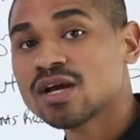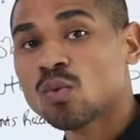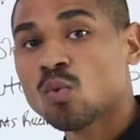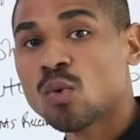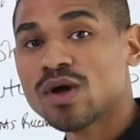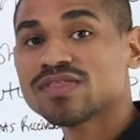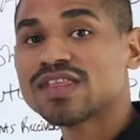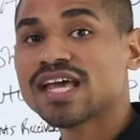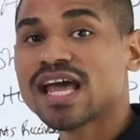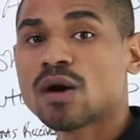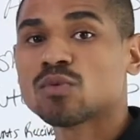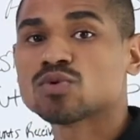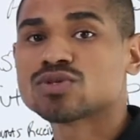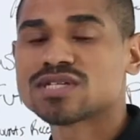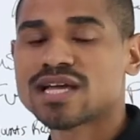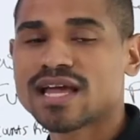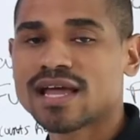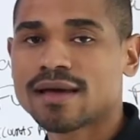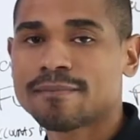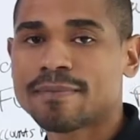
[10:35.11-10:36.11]
One thing I will
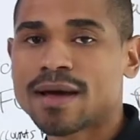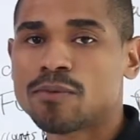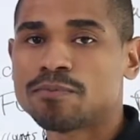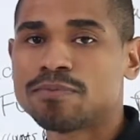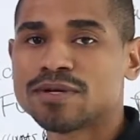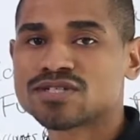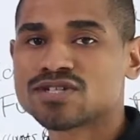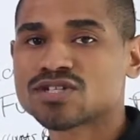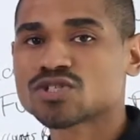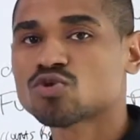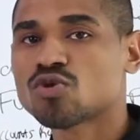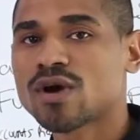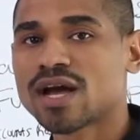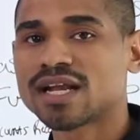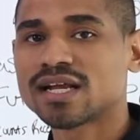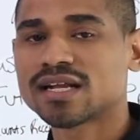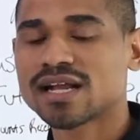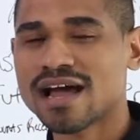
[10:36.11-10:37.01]
say about business credit,